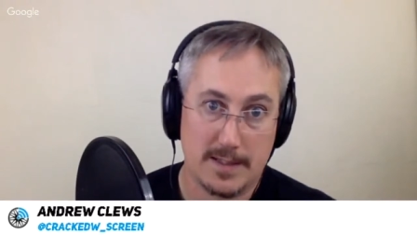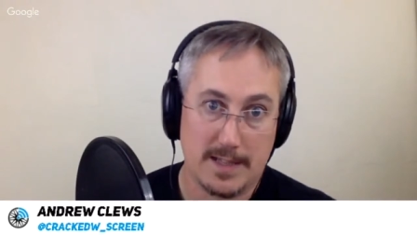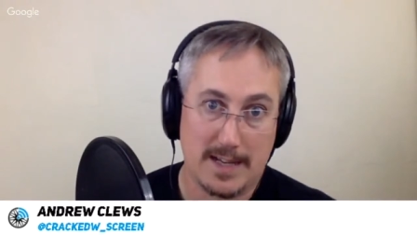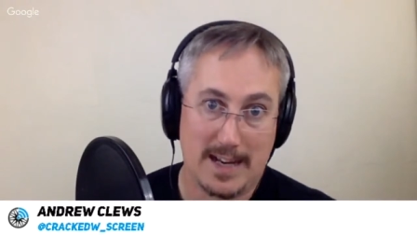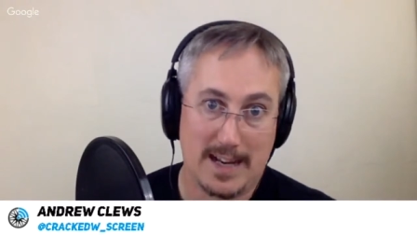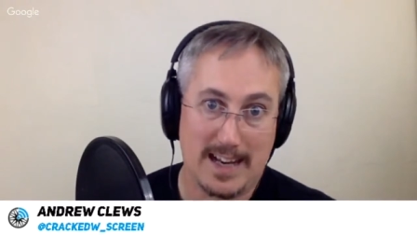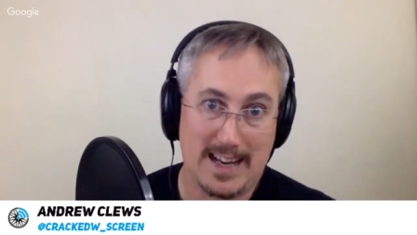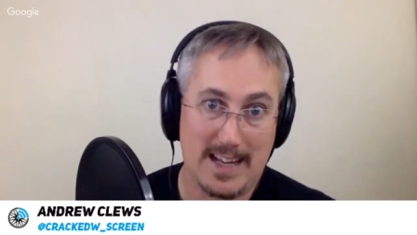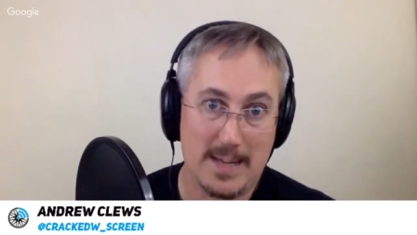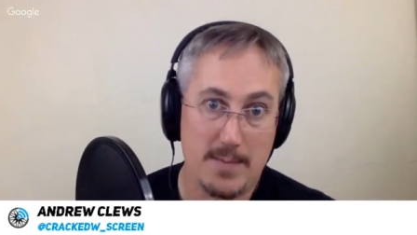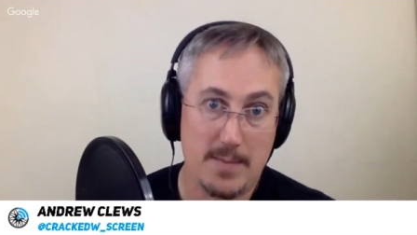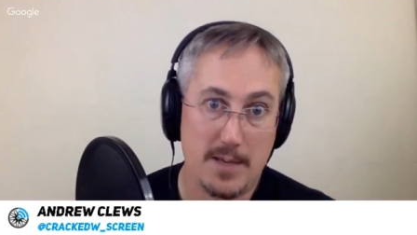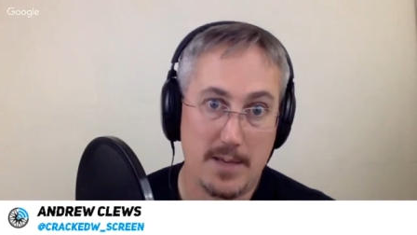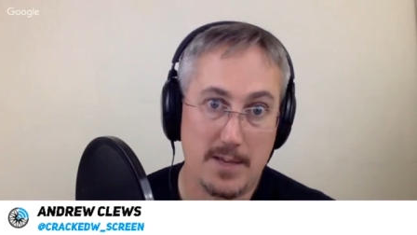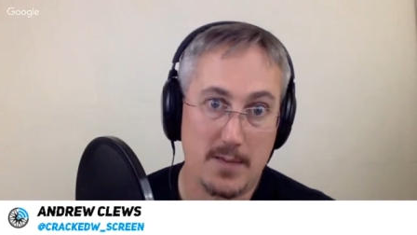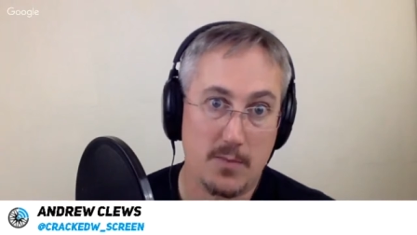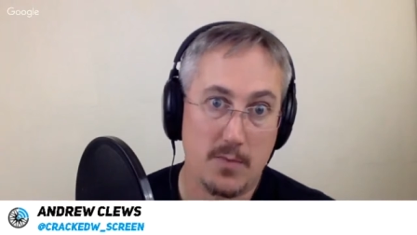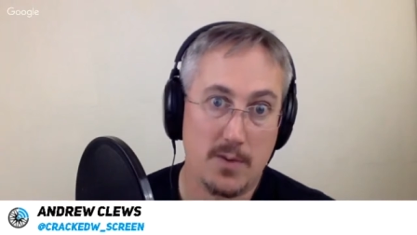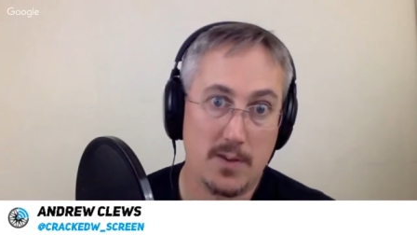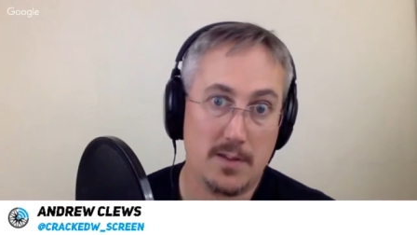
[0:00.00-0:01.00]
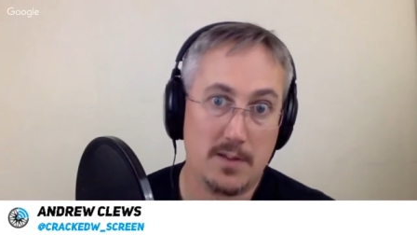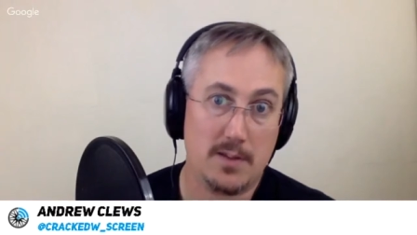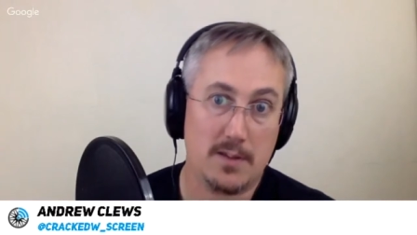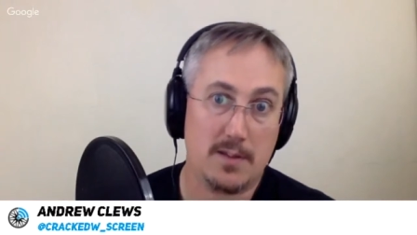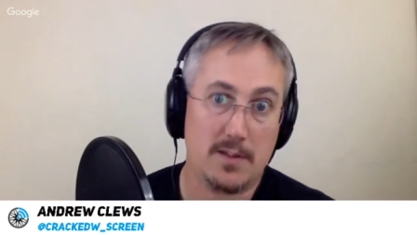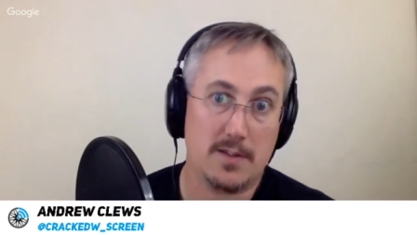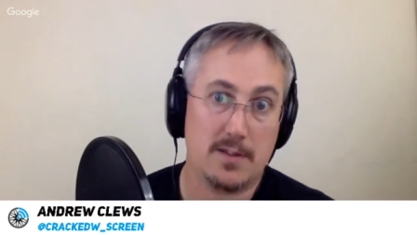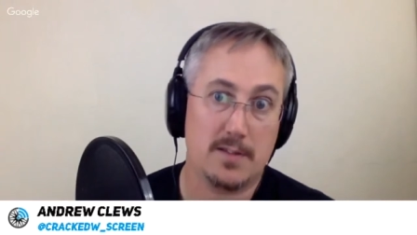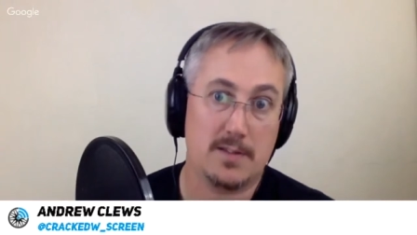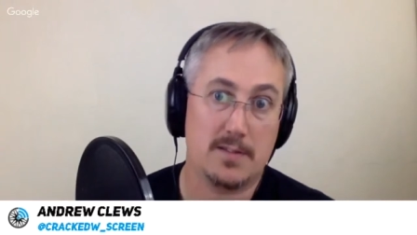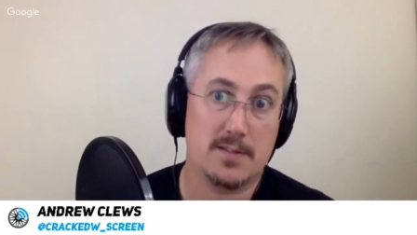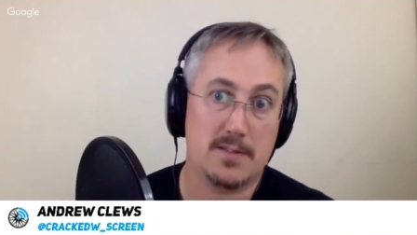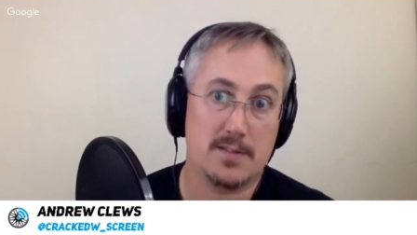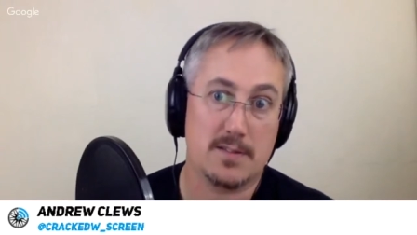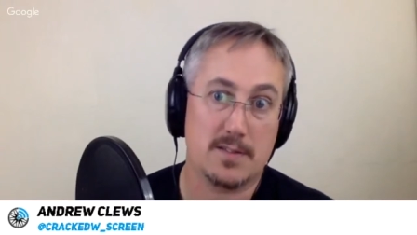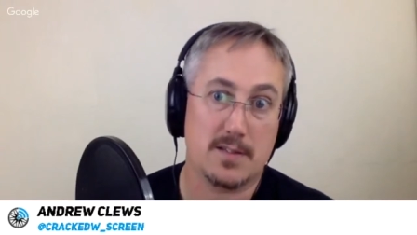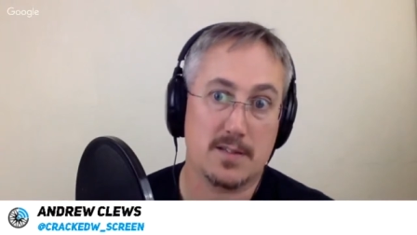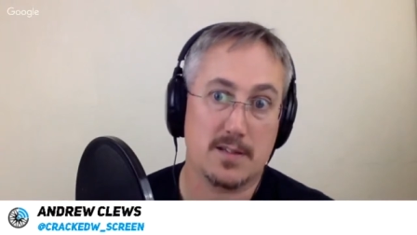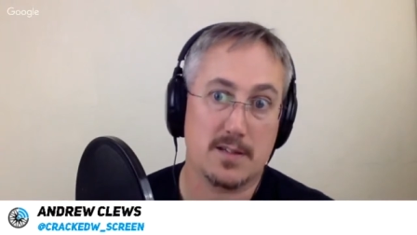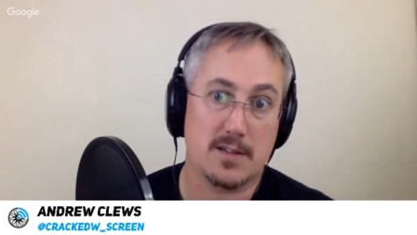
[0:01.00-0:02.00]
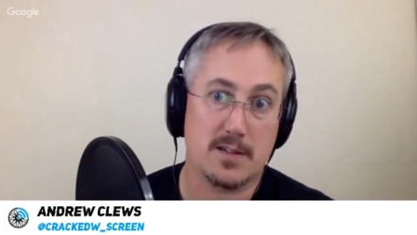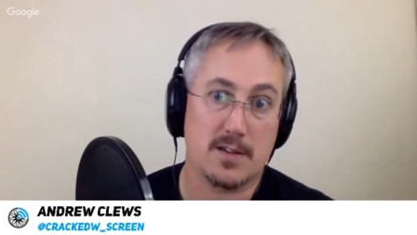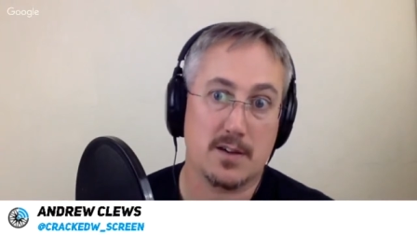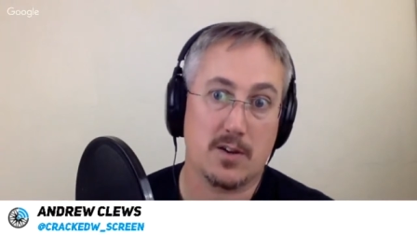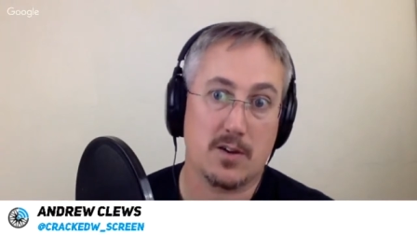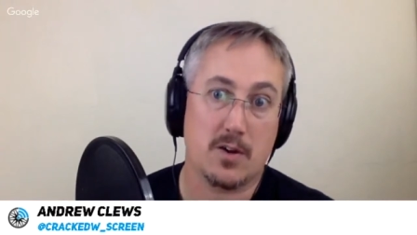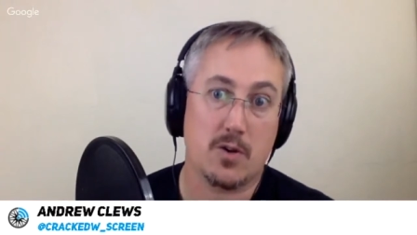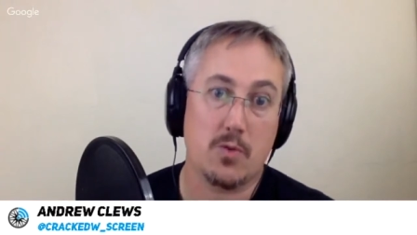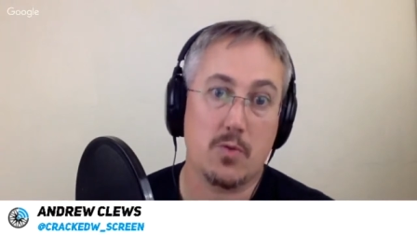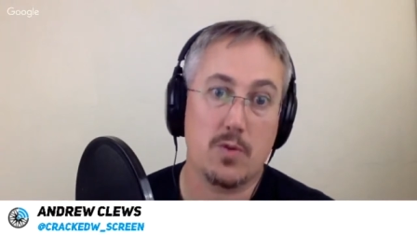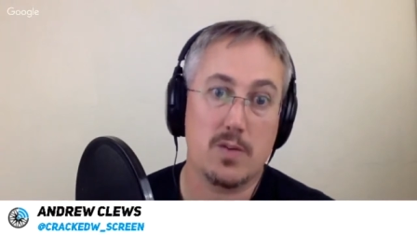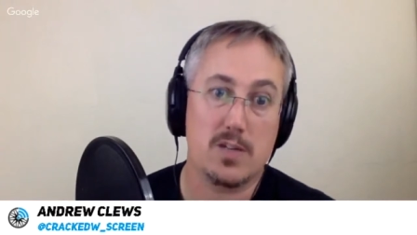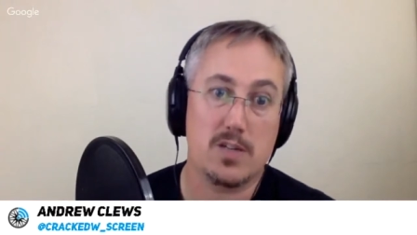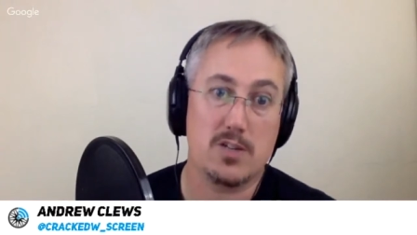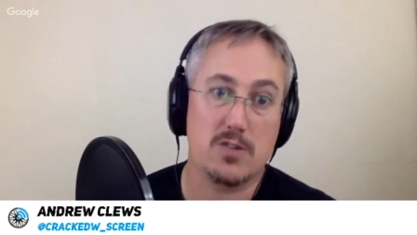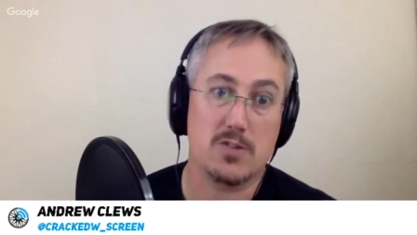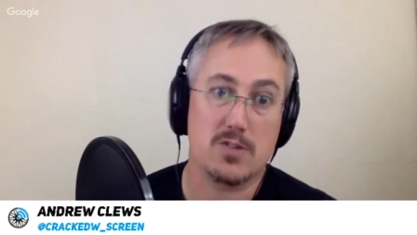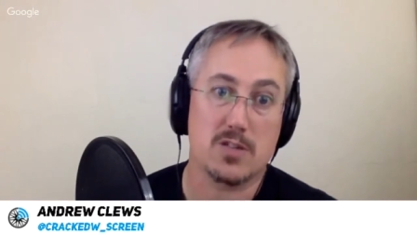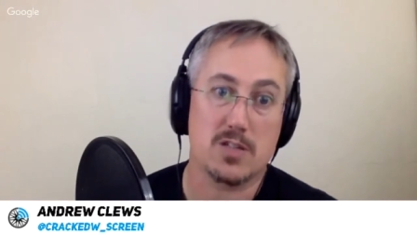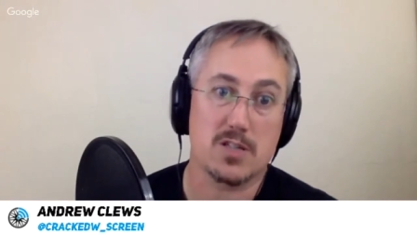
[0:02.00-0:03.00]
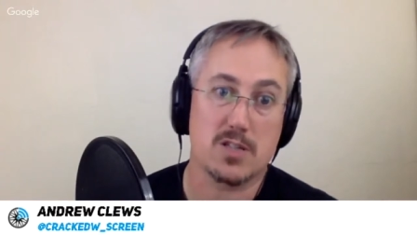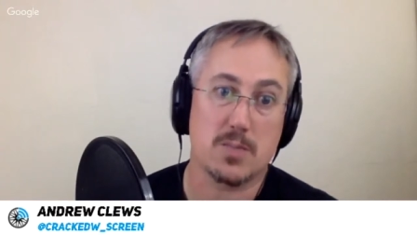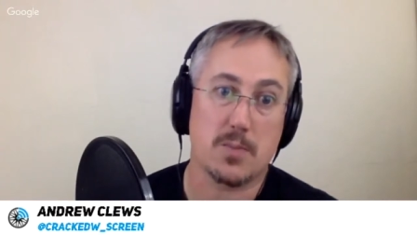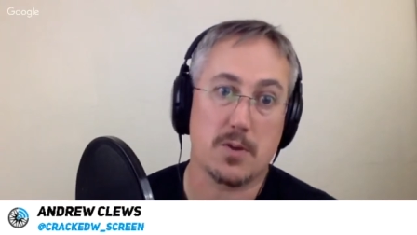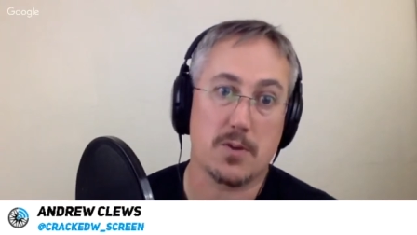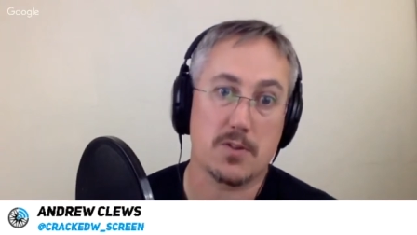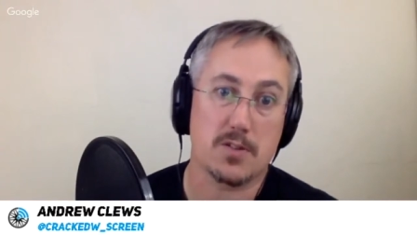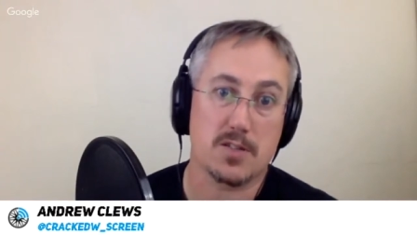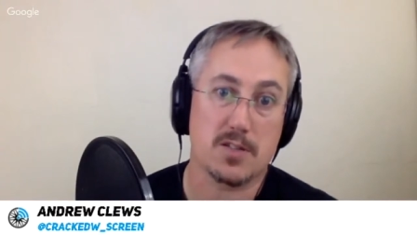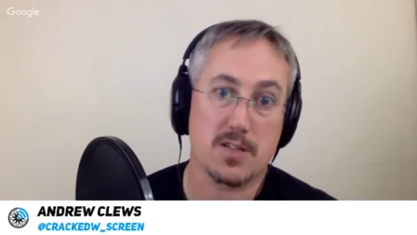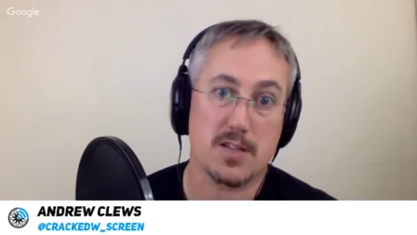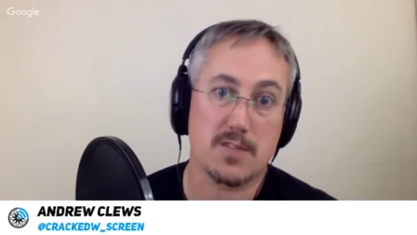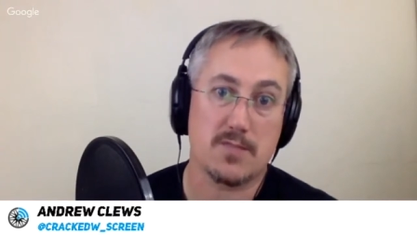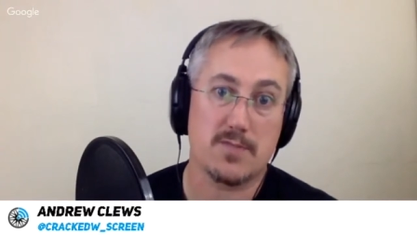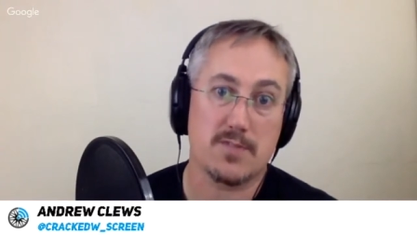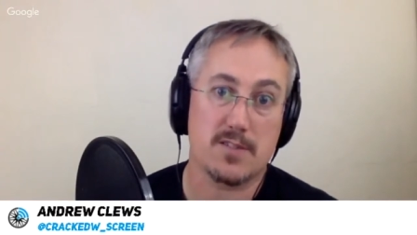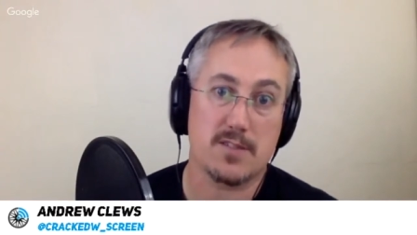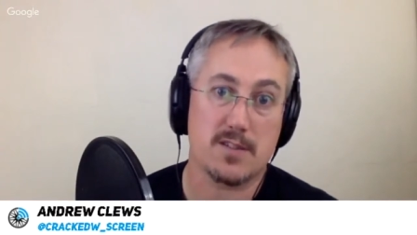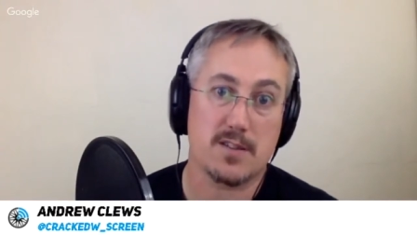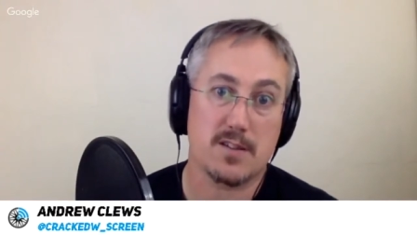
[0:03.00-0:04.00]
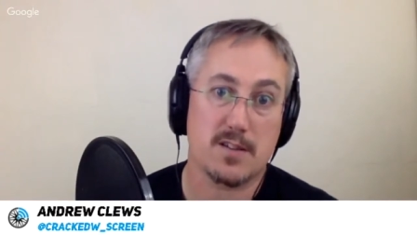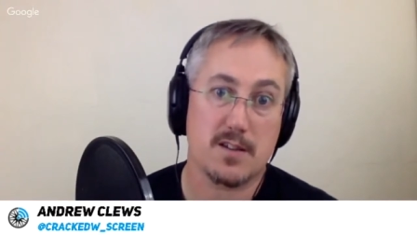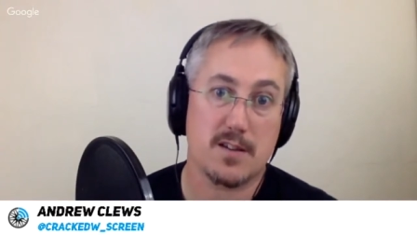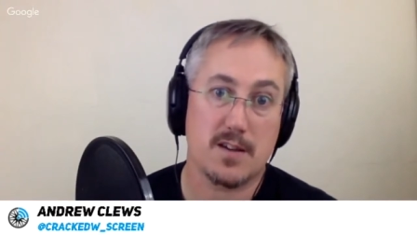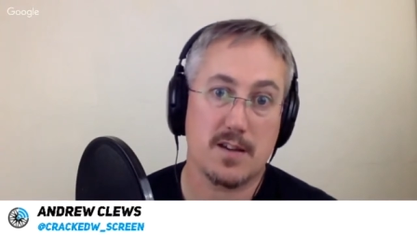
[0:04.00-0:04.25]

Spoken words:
claiming it will, and are always used as the positives.